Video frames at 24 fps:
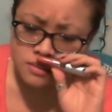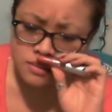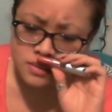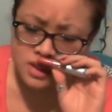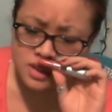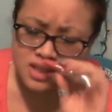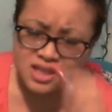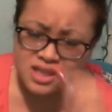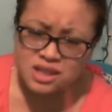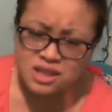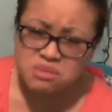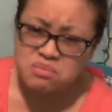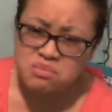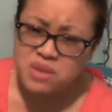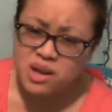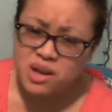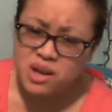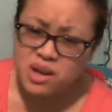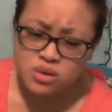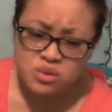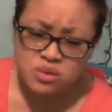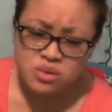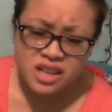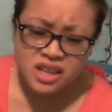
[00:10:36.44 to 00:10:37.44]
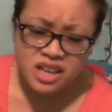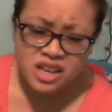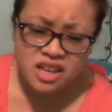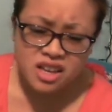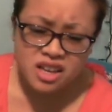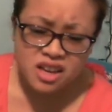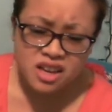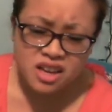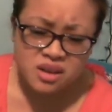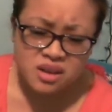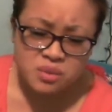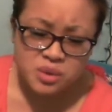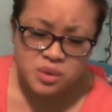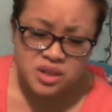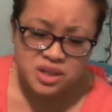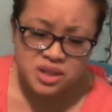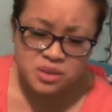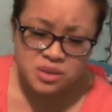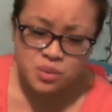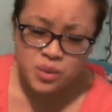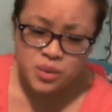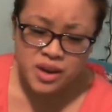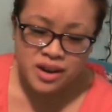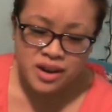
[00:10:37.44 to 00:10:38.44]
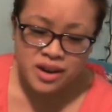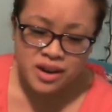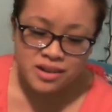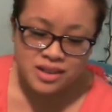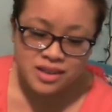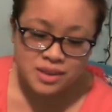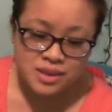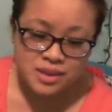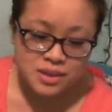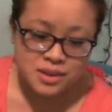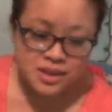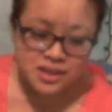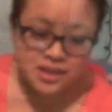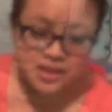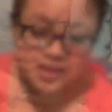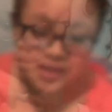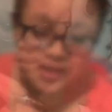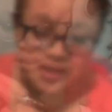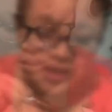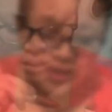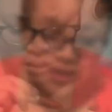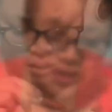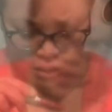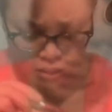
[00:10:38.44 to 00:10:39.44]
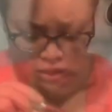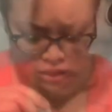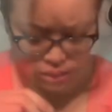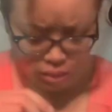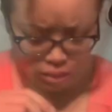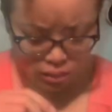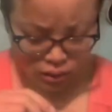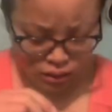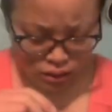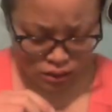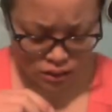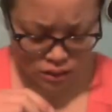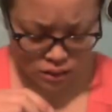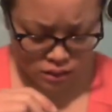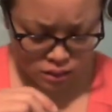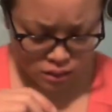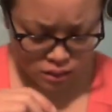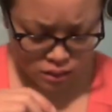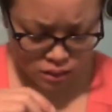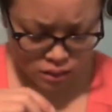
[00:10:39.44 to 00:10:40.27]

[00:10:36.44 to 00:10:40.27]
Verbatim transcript: It smells really good, which is weird. Lipstick doesn't really smell good.